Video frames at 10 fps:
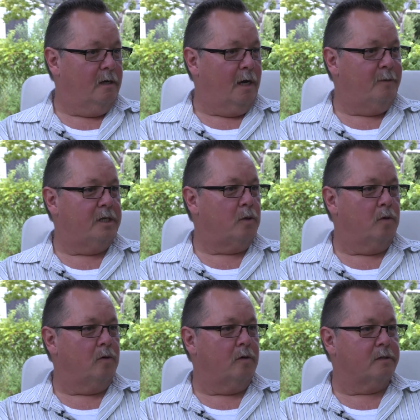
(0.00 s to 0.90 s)
i mean this
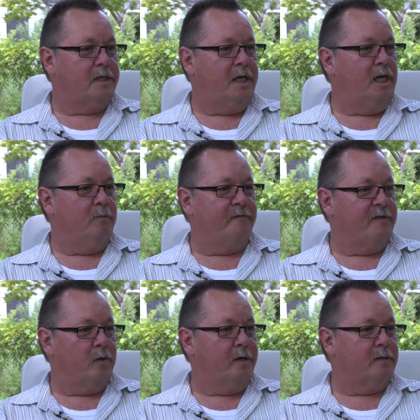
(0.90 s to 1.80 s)
whole team of
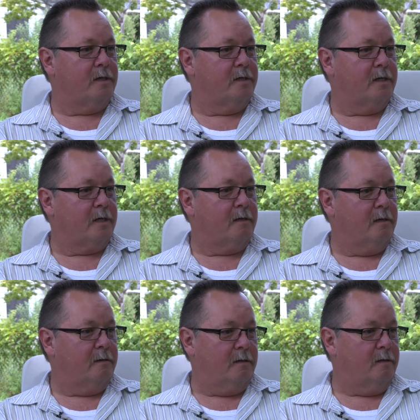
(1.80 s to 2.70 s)
lawyers on the
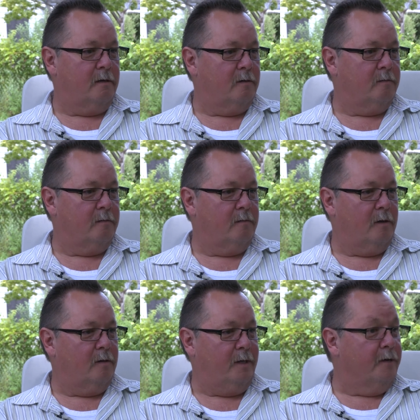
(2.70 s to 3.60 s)
uh, you know
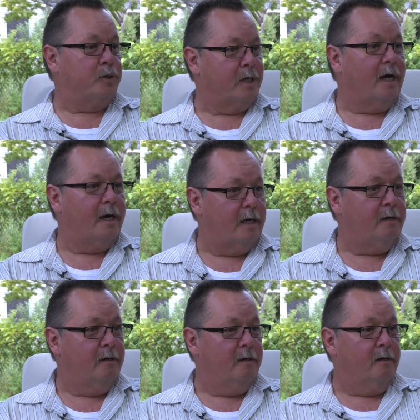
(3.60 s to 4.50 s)
the other side
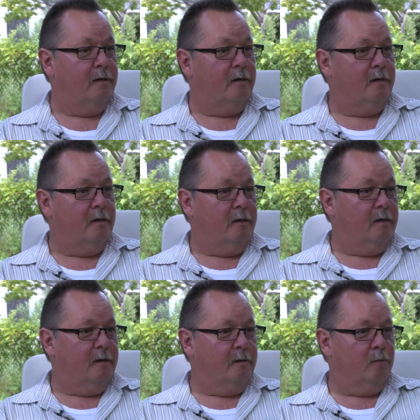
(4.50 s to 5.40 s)

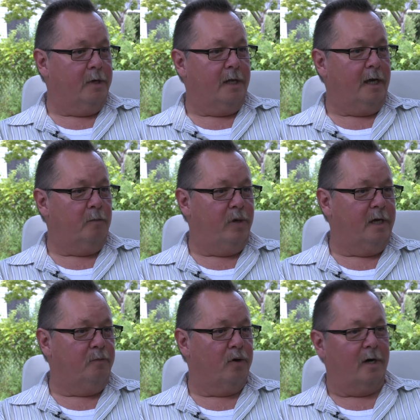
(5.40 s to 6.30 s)
what are they getting
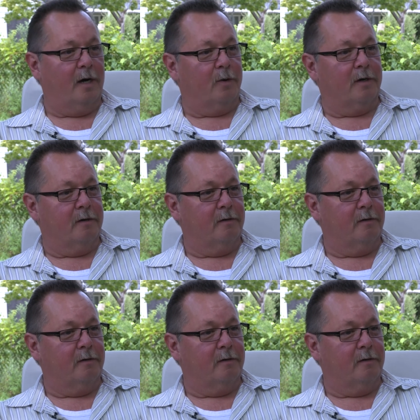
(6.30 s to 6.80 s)
paid per hour?